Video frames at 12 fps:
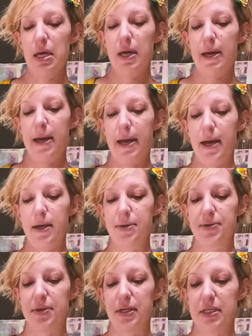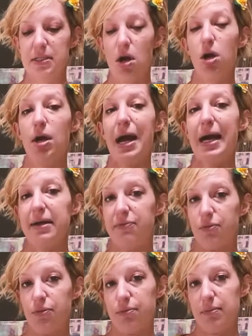and it's
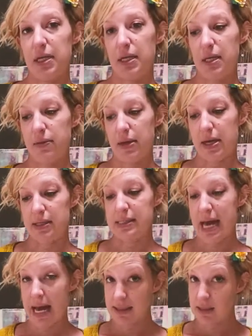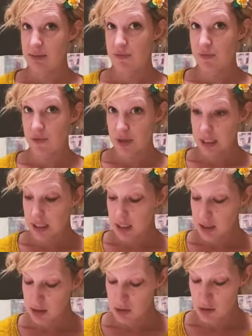archival, meaning that it's acid
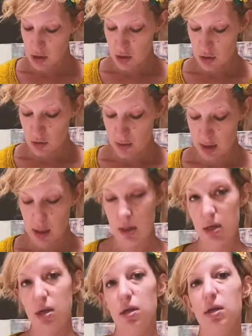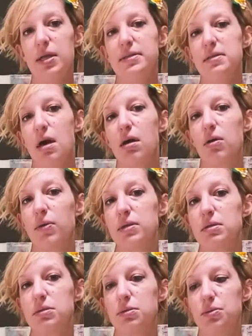free, so it's not going
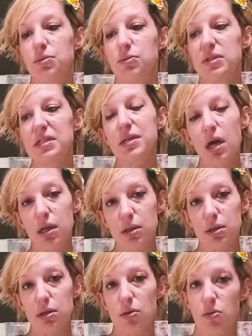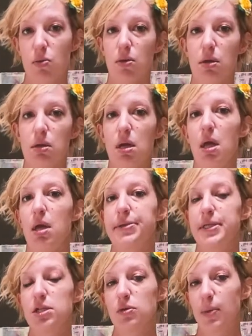to discolor or
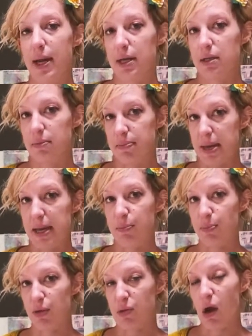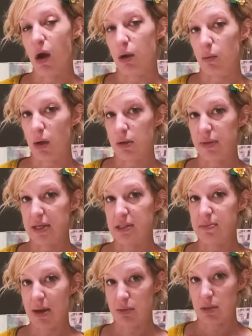degrade the paper, the artwork that's
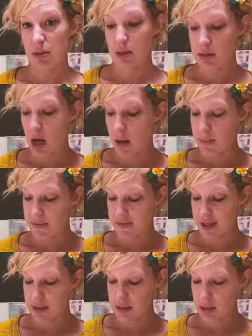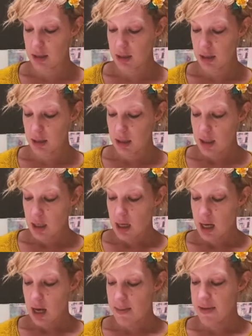mounted on top of it.
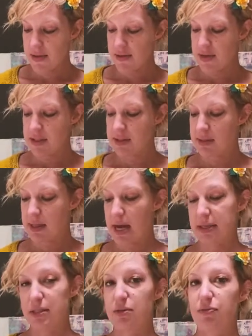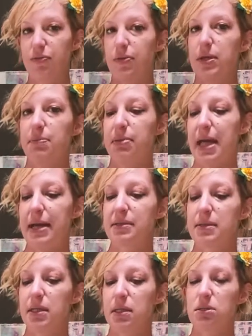And then this acid-free
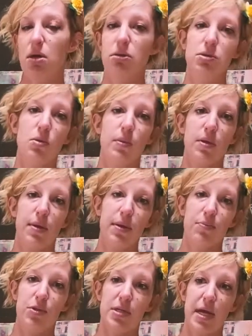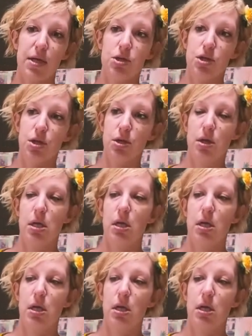plastic is also a great protector